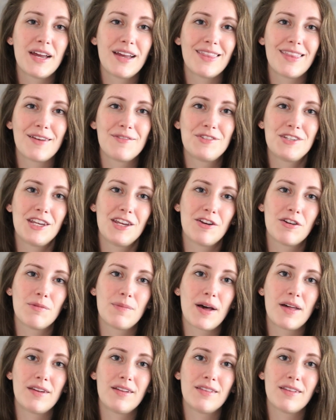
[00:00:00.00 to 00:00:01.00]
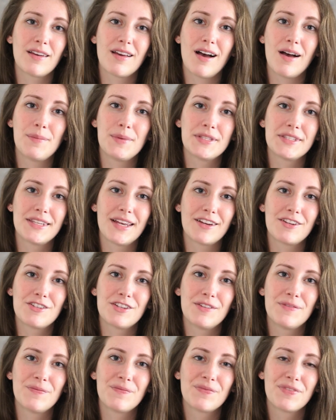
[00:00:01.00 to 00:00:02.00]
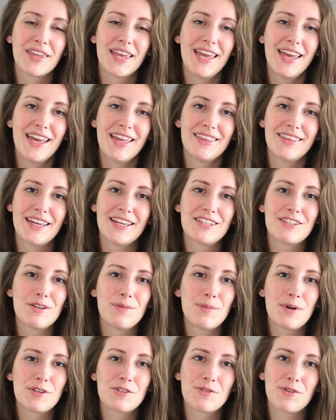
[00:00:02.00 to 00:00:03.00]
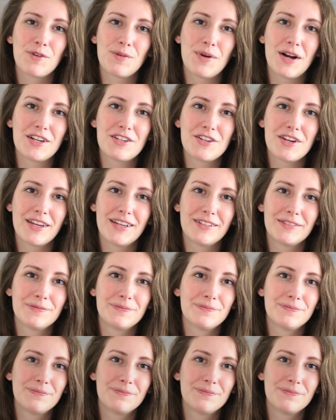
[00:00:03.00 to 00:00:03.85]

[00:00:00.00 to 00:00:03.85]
I'd love to hear about it in the comment section. Thanks so much for watching.